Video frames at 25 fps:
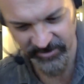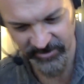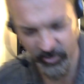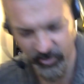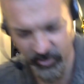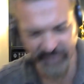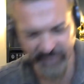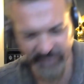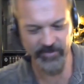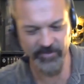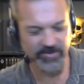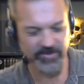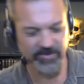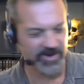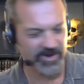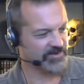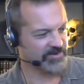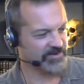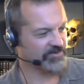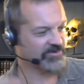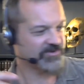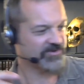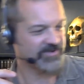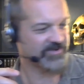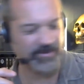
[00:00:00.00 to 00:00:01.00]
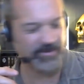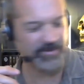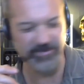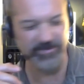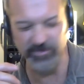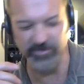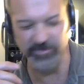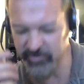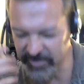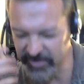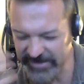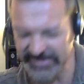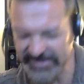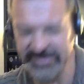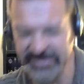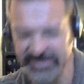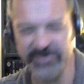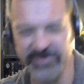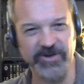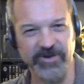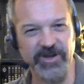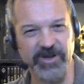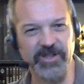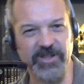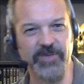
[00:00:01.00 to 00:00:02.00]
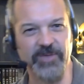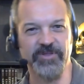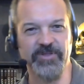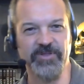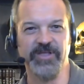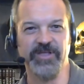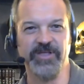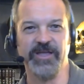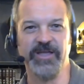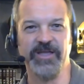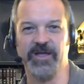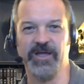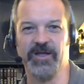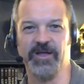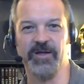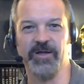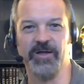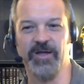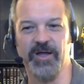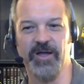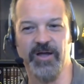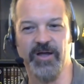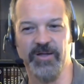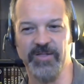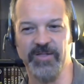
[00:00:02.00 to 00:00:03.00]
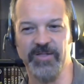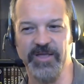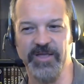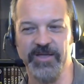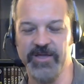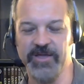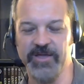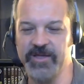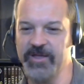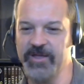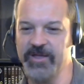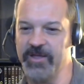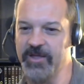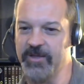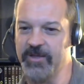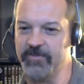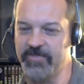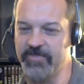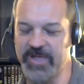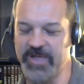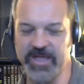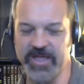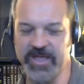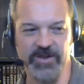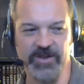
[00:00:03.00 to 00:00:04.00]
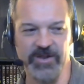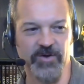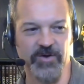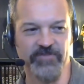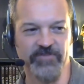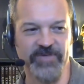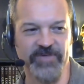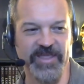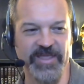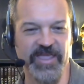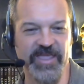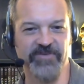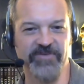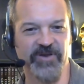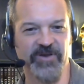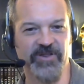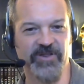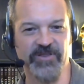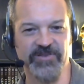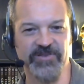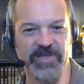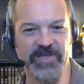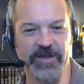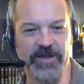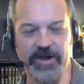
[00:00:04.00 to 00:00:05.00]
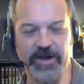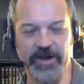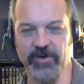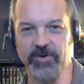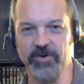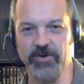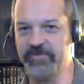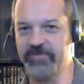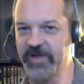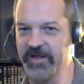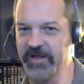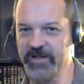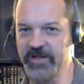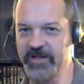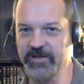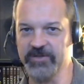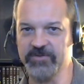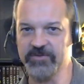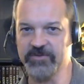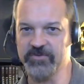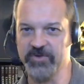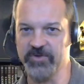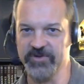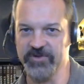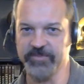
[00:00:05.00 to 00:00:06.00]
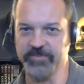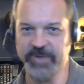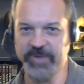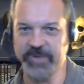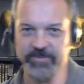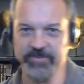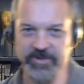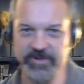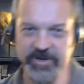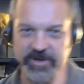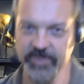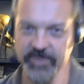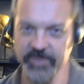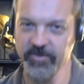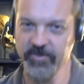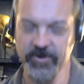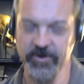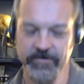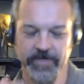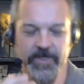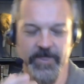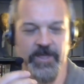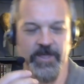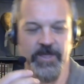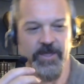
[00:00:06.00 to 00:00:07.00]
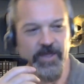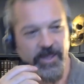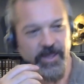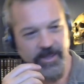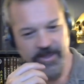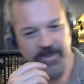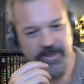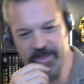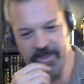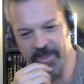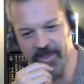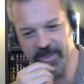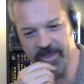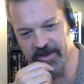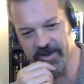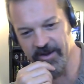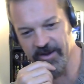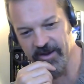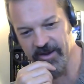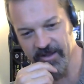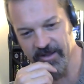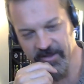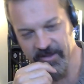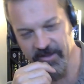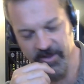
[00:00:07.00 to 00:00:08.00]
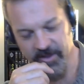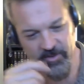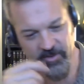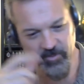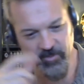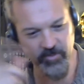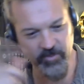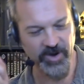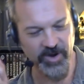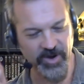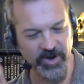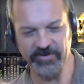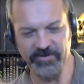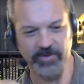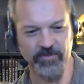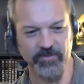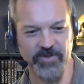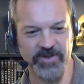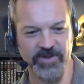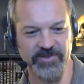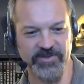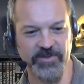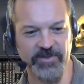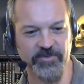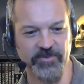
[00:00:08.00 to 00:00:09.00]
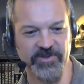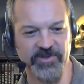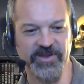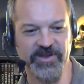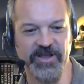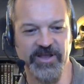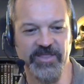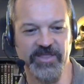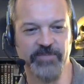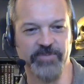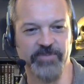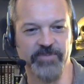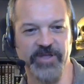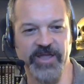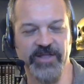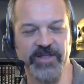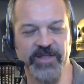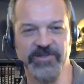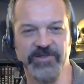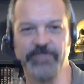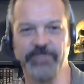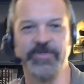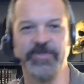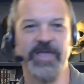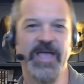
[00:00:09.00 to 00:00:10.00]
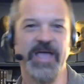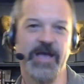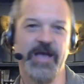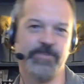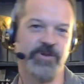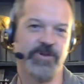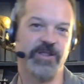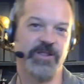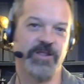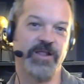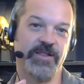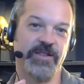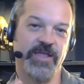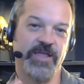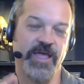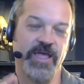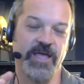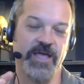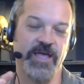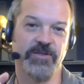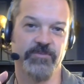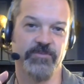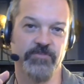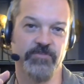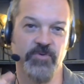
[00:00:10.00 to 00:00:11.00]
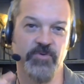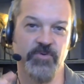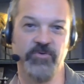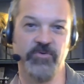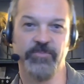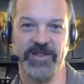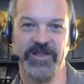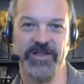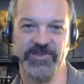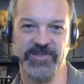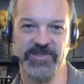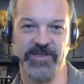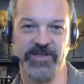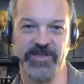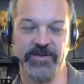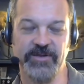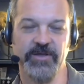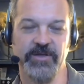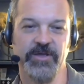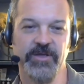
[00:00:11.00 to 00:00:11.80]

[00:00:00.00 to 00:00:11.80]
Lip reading: but whatever it was, I was really struggling with, like, man, if I can't figure this out, I don't know if I can trust the Bible anymore. And wherever it was, I was sitting on the plane, something happened and they had to move my seat.